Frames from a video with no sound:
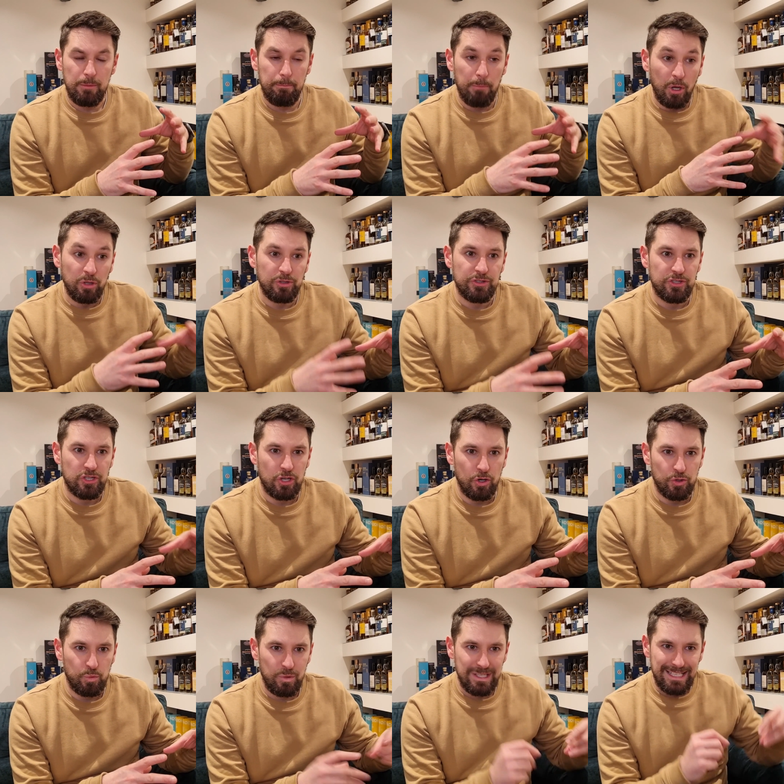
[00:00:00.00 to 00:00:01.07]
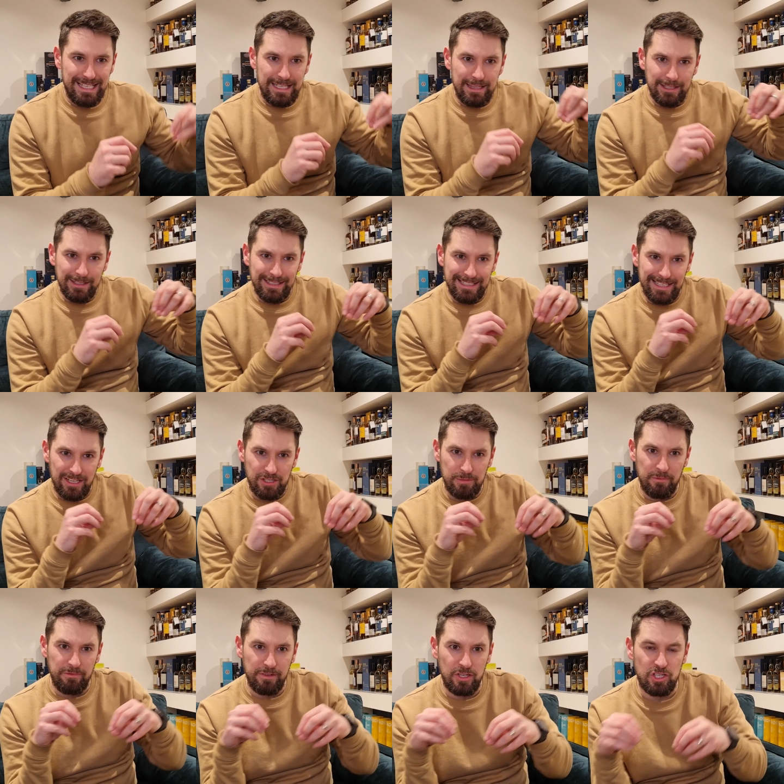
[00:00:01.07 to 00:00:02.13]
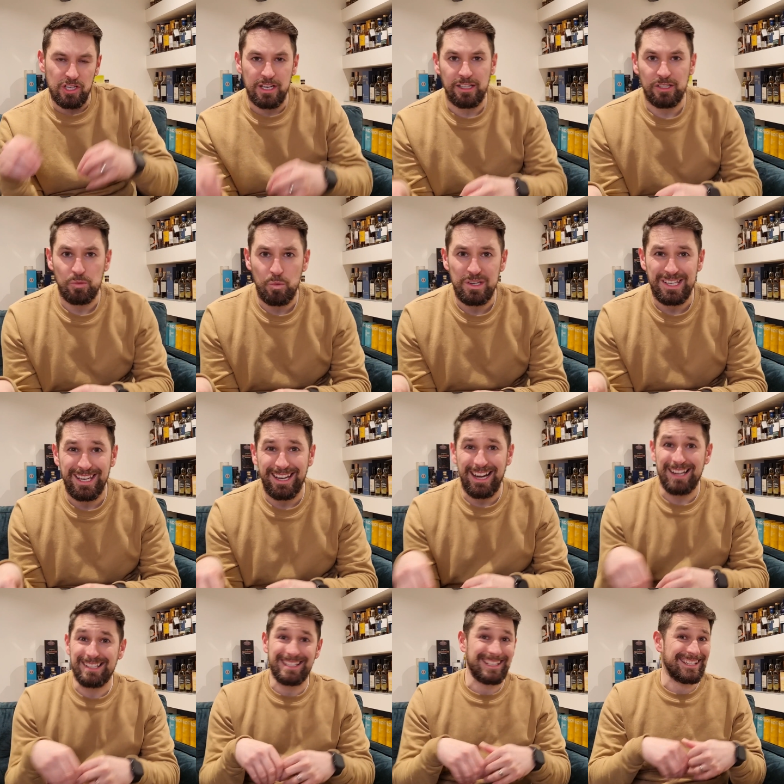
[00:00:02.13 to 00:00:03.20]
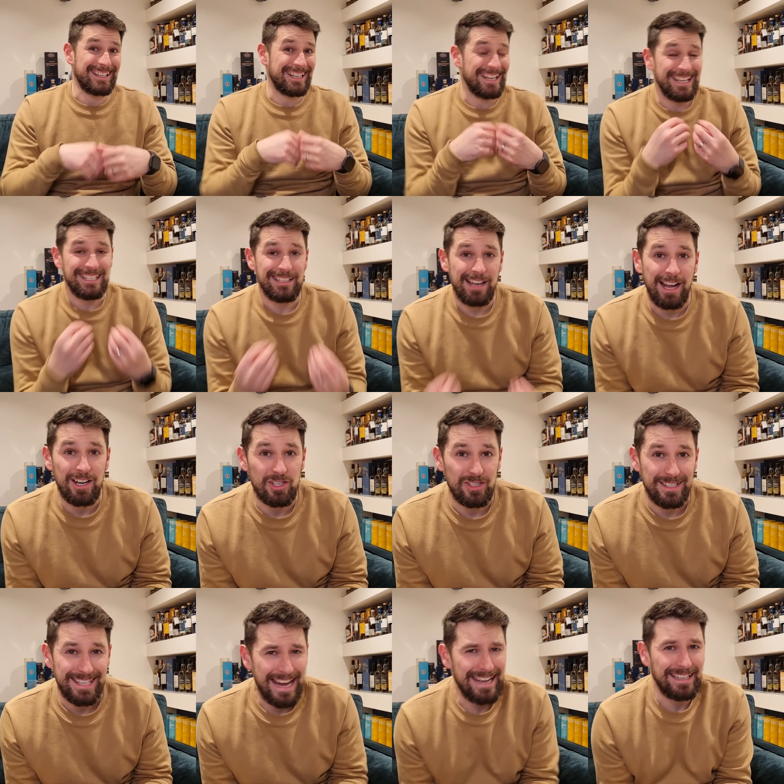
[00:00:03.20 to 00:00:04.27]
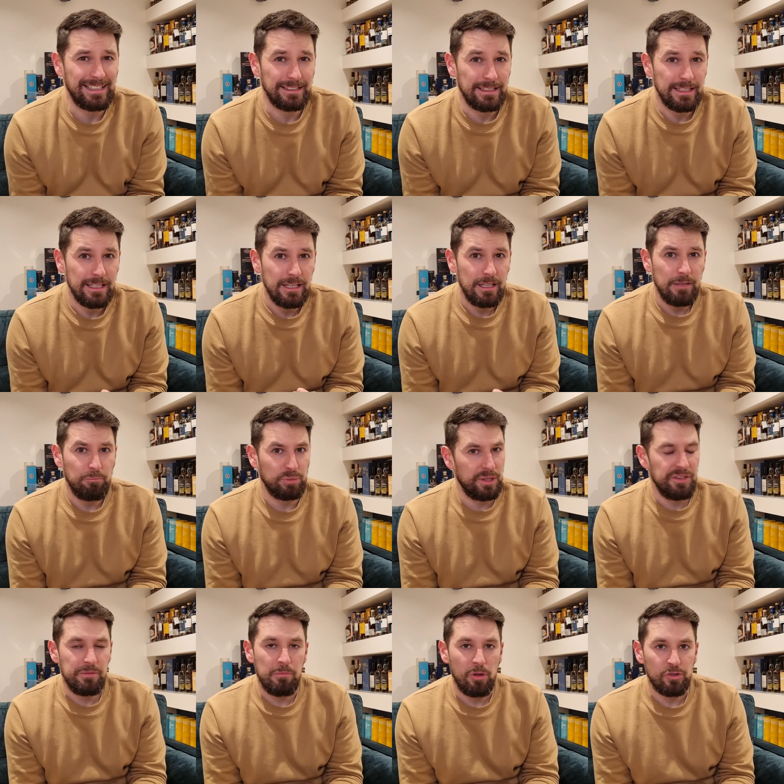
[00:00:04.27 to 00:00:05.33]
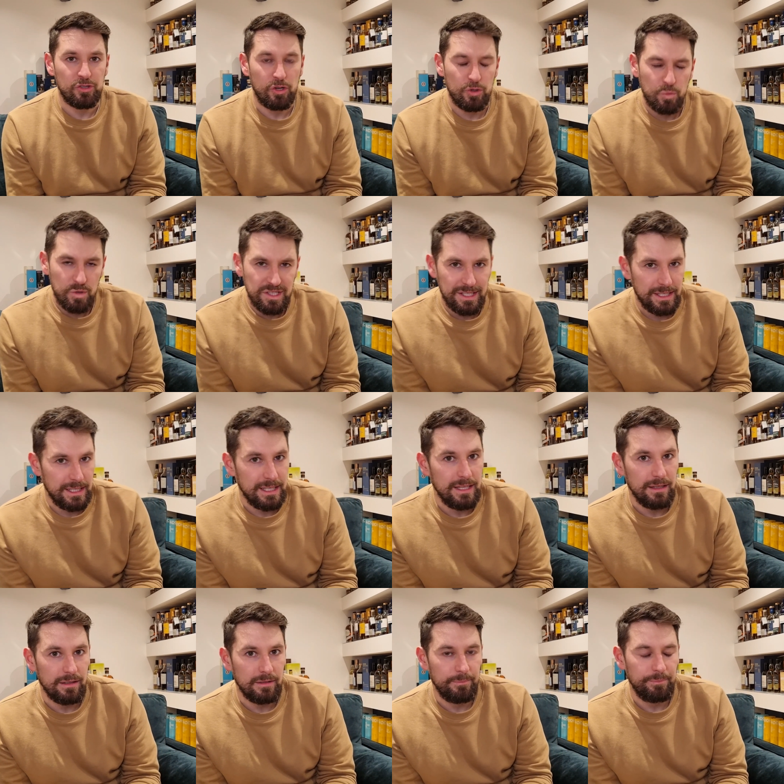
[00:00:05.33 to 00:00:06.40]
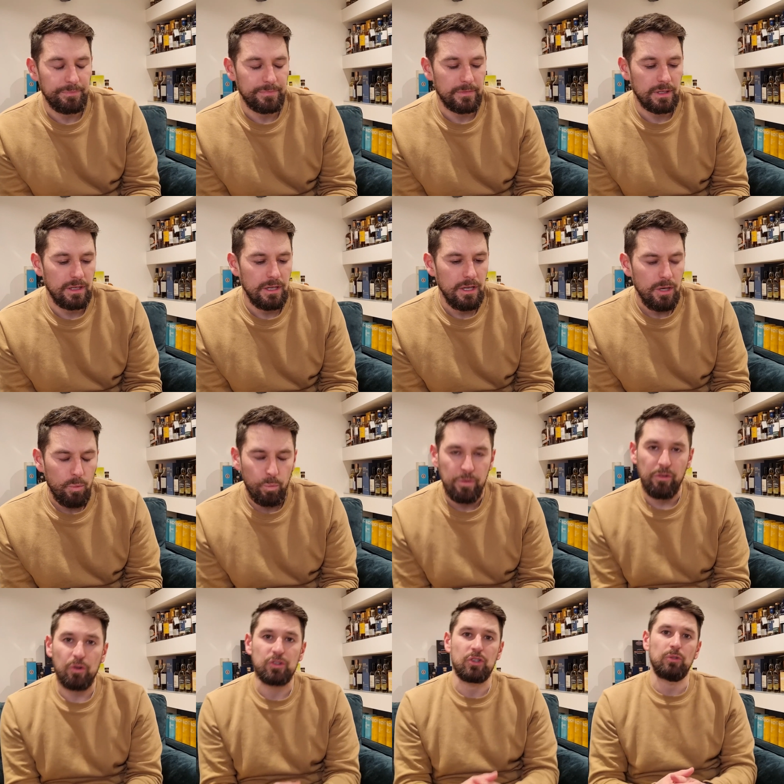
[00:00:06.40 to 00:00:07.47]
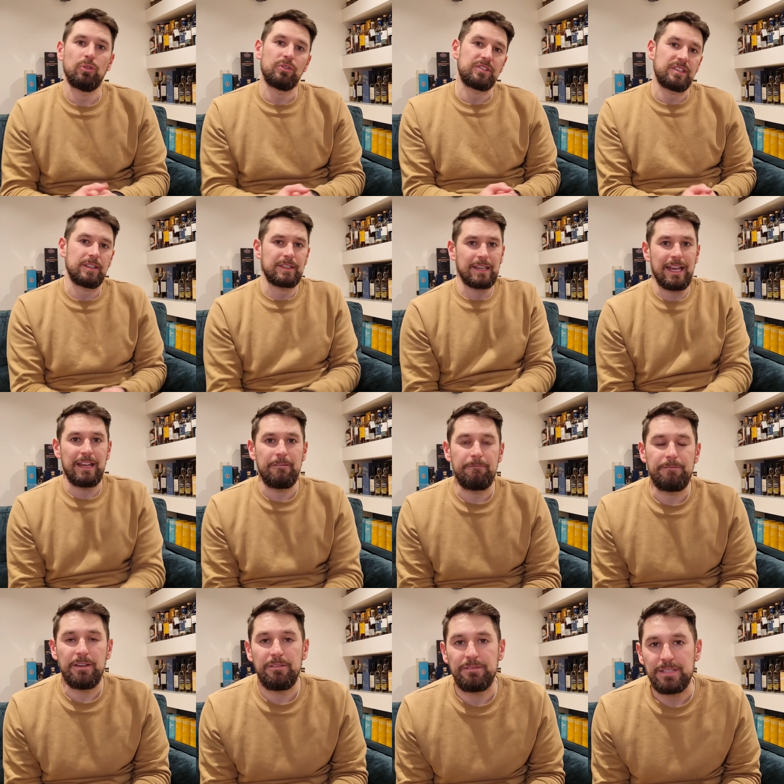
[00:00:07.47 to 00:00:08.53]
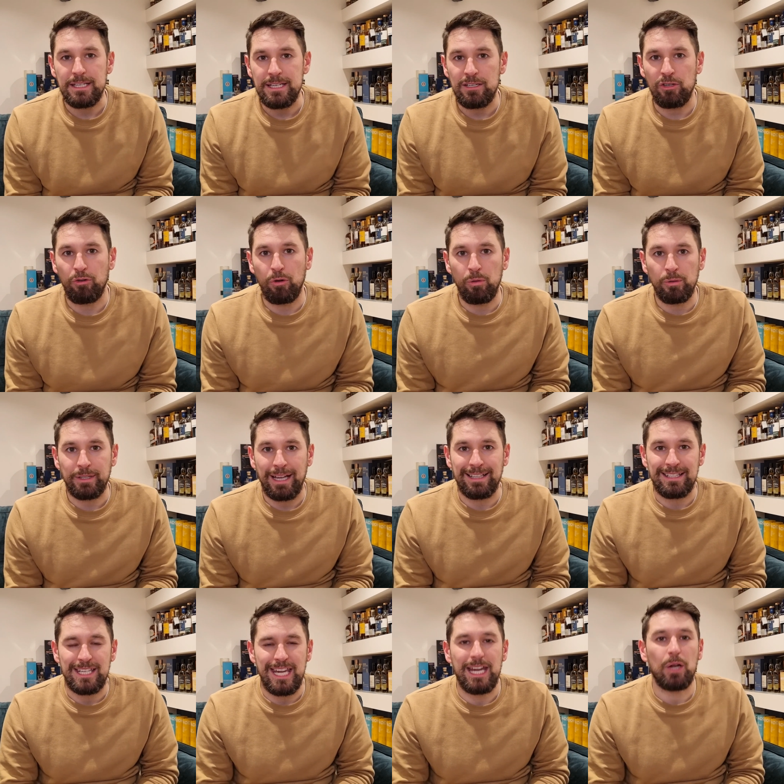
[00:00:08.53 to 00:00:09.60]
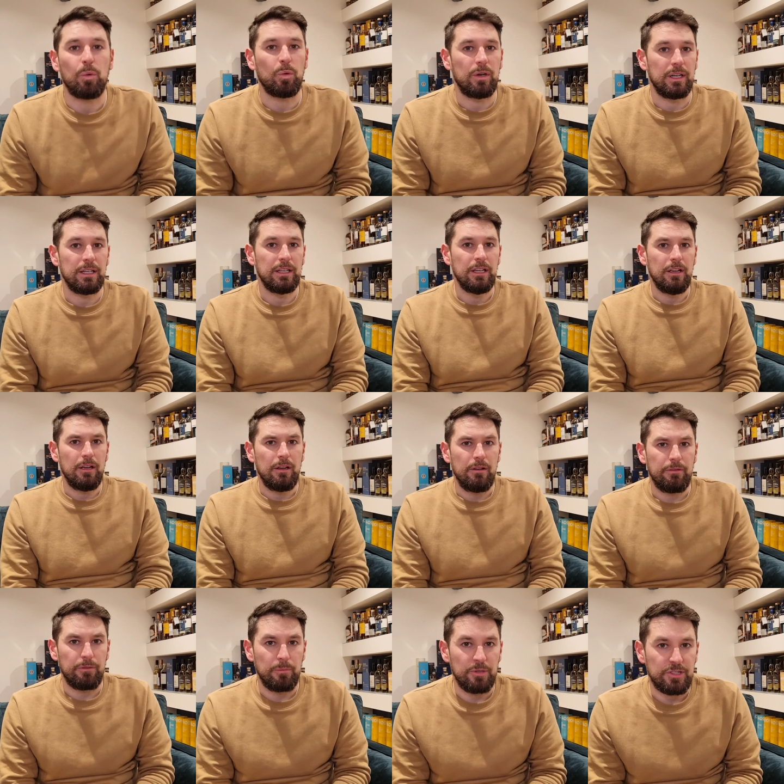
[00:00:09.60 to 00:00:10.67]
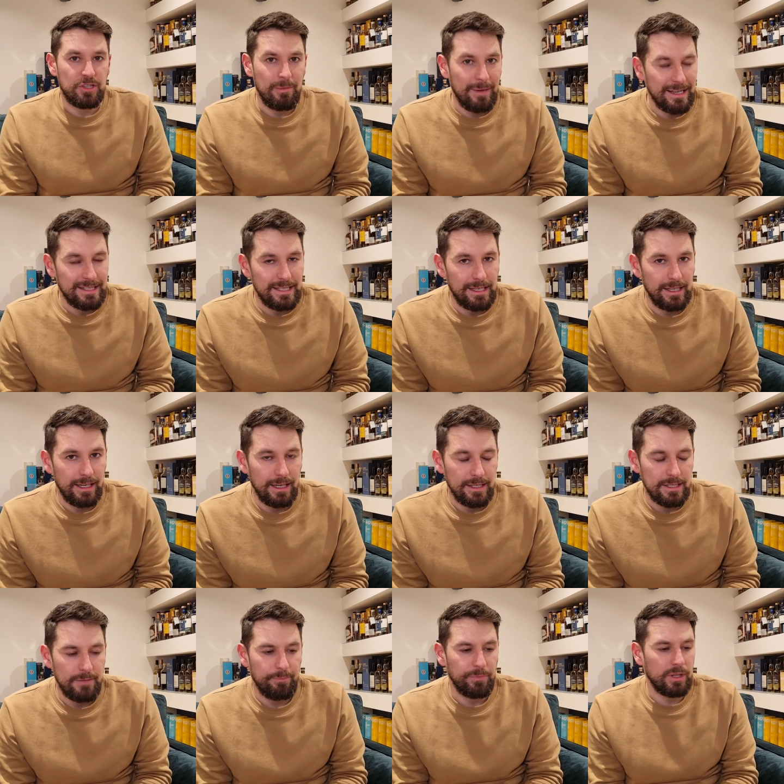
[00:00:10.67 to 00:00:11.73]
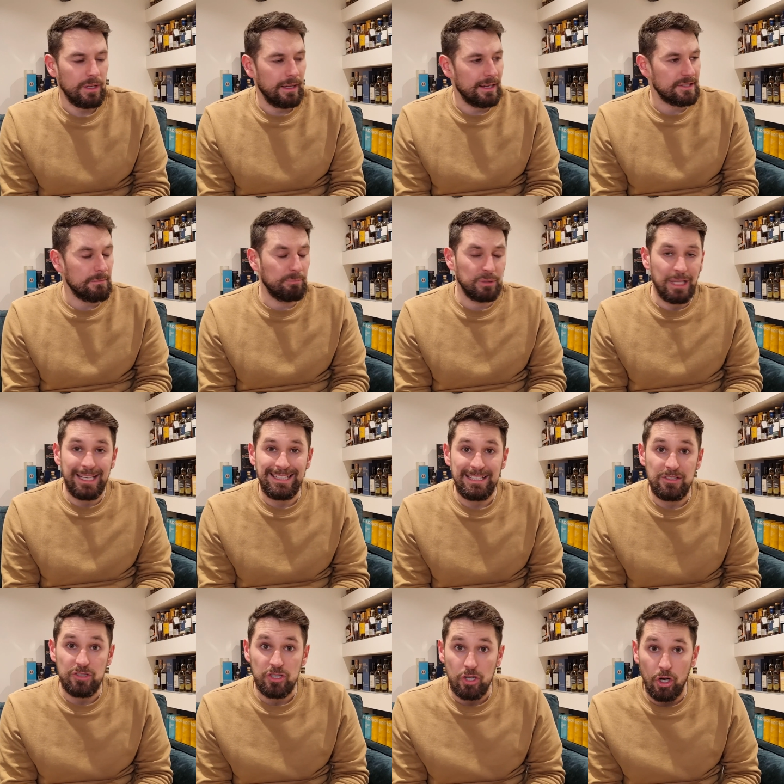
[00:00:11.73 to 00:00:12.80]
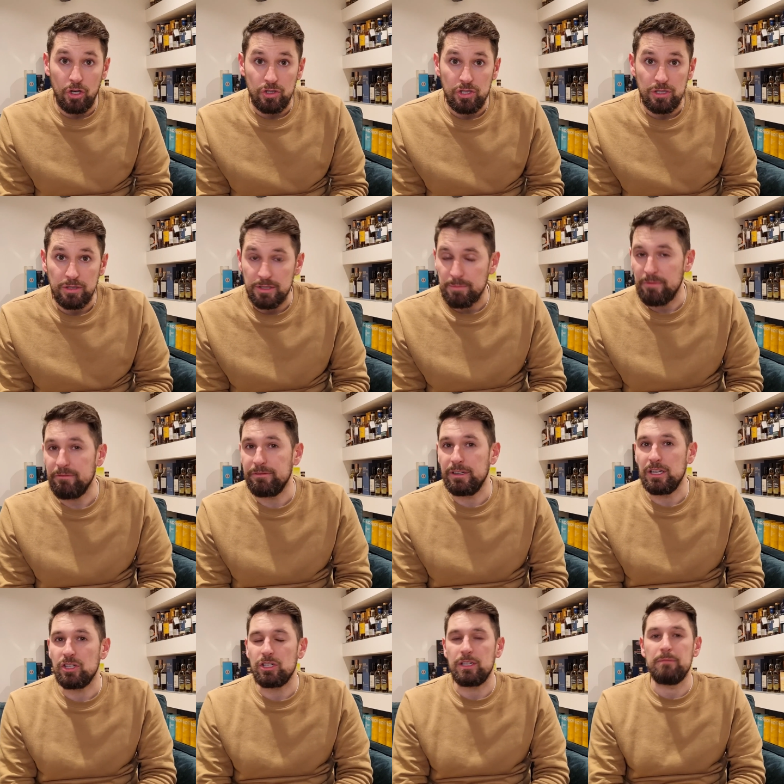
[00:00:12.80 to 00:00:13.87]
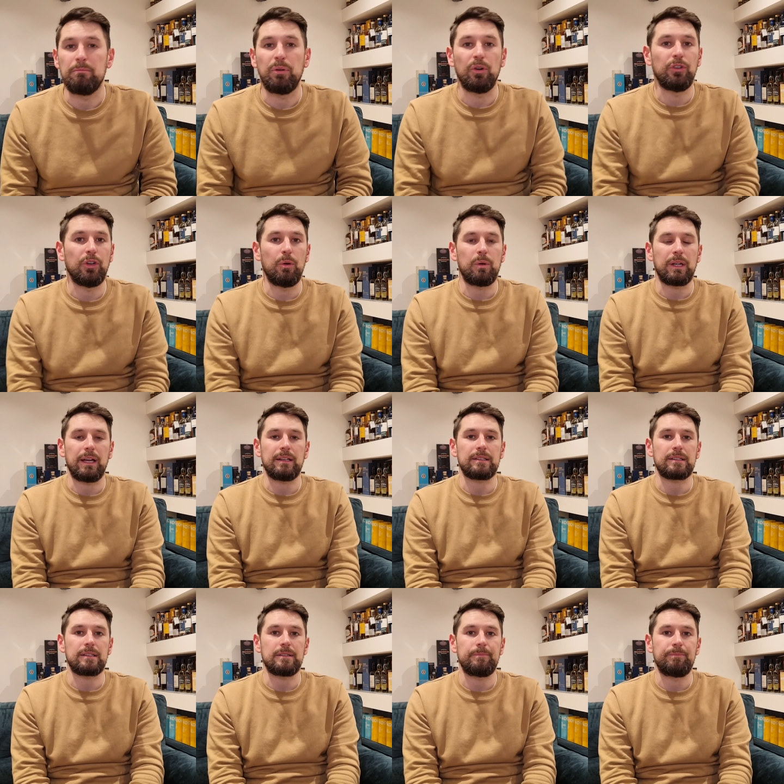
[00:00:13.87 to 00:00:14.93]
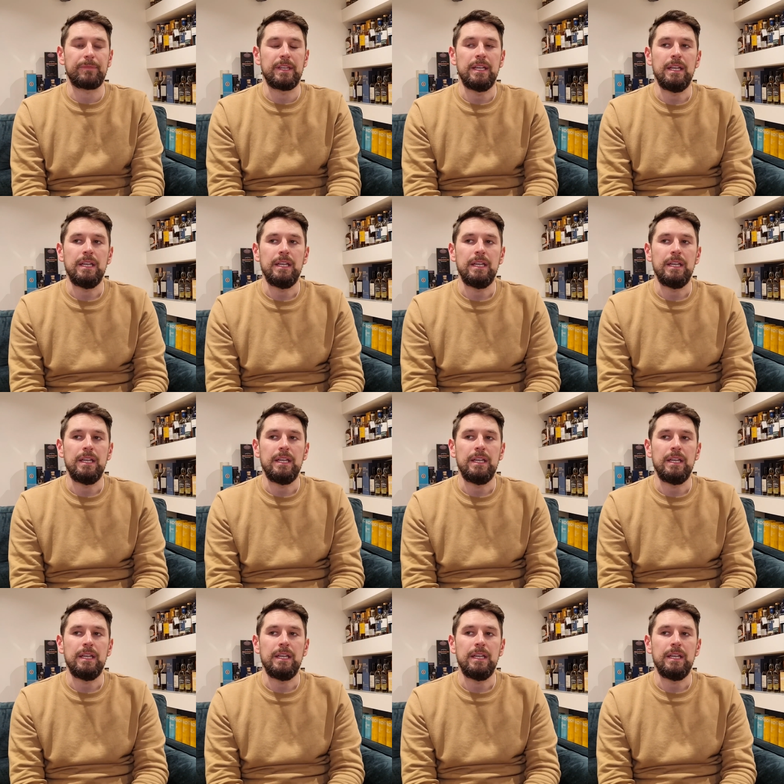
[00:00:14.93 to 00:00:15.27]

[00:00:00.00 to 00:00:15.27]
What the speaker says: malt Scotch whisky that is actually been finished in English whiskey casks and isn't actually technically blended malt Scotch whisky either. We've also looked at a 15-year-old antiquary from the Tomatin guys. That's a blended Scotch that's been finished in Bordeaux casks.